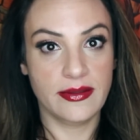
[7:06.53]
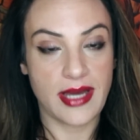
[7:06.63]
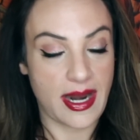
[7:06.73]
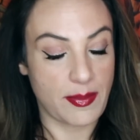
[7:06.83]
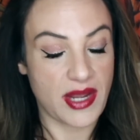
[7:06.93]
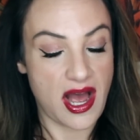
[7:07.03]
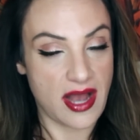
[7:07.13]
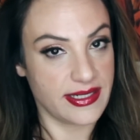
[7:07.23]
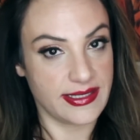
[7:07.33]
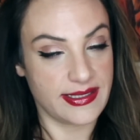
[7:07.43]
And I'm
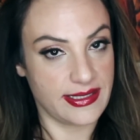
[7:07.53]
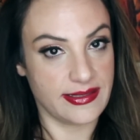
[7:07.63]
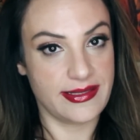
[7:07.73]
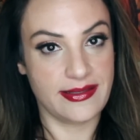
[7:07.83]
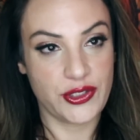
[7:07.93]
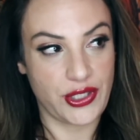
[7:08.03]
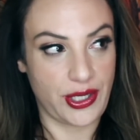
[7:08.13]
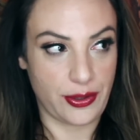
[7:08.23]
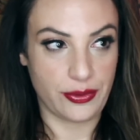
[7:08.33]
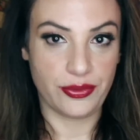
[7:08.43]
cognizant,
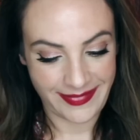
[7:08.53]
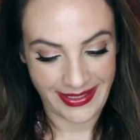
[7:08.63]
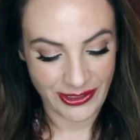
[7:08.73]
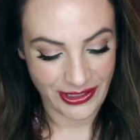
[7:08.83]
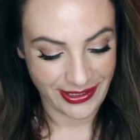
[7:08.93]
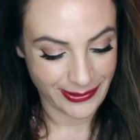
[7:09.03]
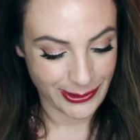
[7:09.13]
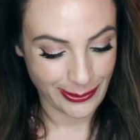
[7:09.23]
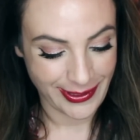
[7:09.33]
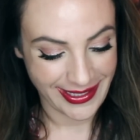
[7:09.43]
so I think she's gonna
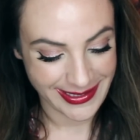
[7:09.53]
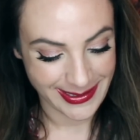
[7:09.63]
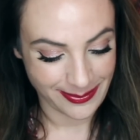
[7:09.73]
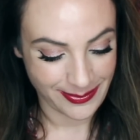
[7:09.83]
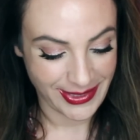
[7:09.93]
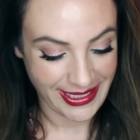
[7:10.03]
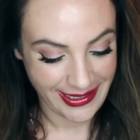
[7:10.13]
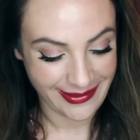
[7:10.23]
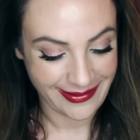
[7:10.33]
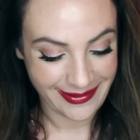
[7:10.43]
do that to
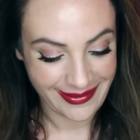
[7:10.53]
me.